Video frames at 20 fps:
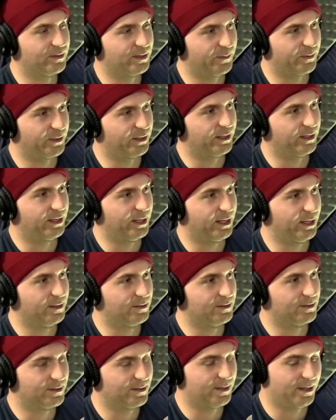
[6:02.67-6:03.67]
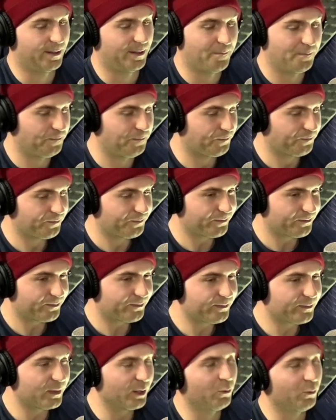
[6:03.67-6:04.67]
chemically enhanced that
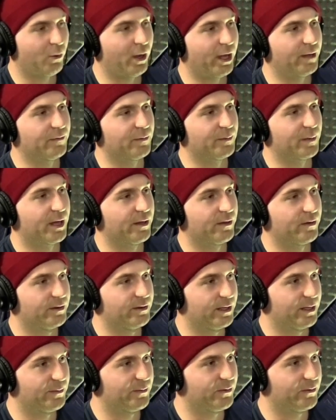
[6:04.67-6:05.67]
why even bother at that